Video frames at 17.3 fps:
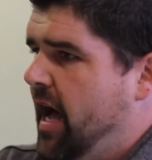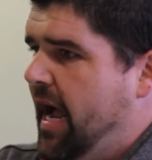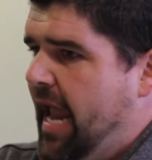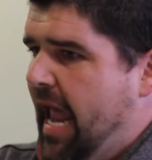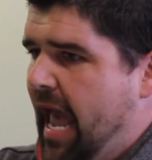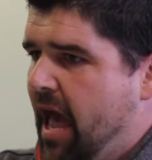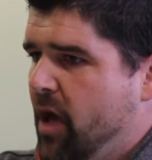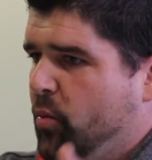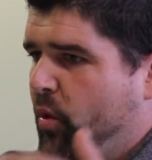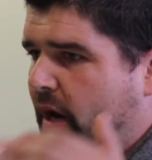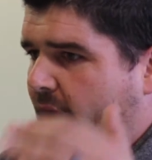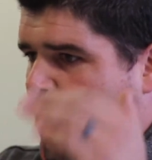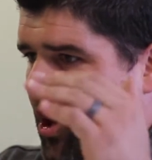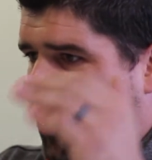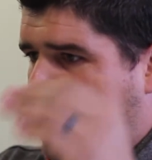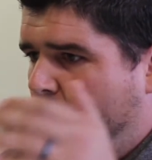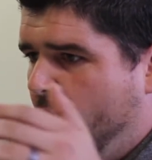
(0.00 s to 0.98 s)
I had what
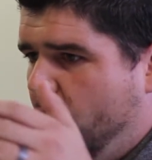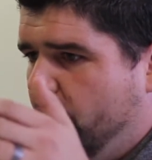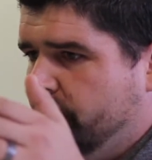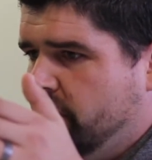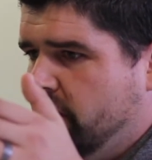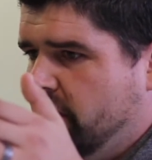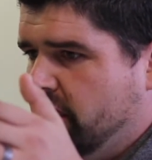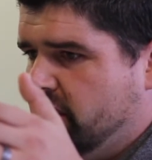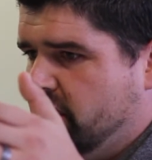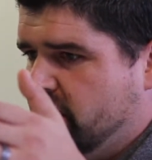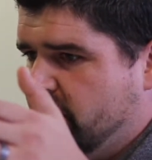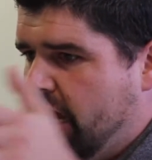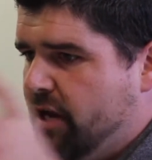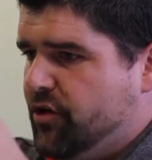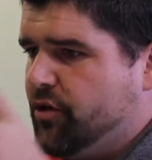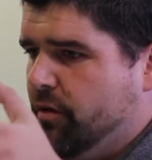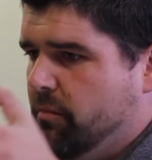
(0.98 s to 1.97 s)
I called this
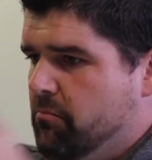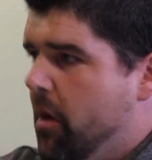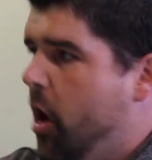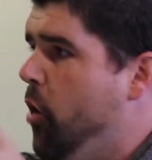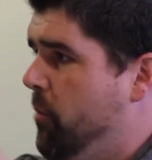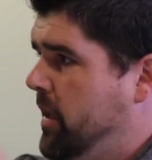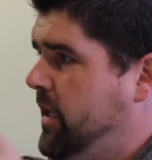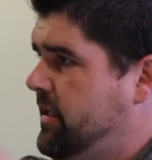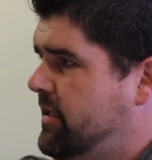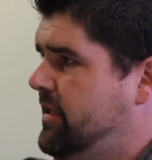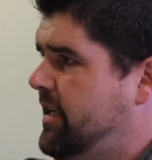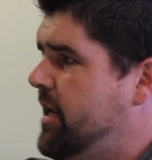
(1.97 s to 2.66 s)
center moment